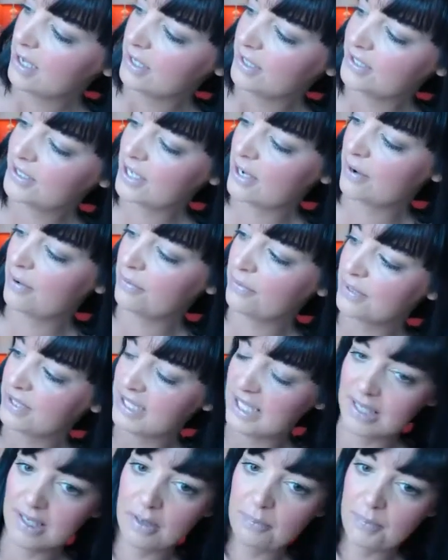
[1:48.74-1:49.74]
So there's
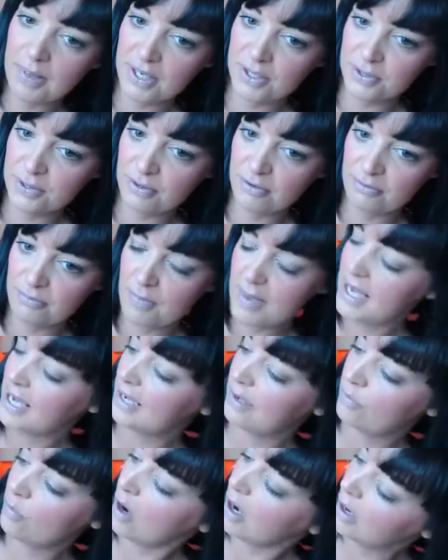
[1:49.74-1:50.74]
a little picture of me
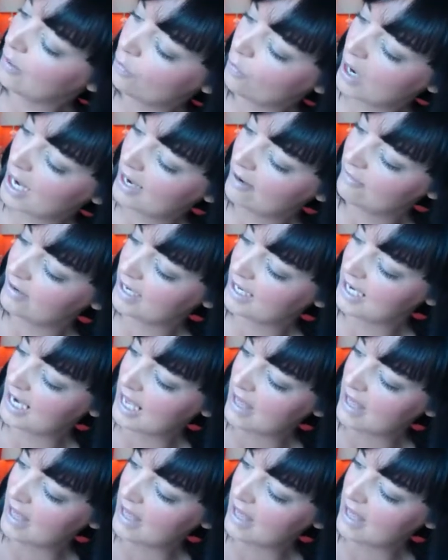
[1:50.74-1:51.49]
and what I'm wearing,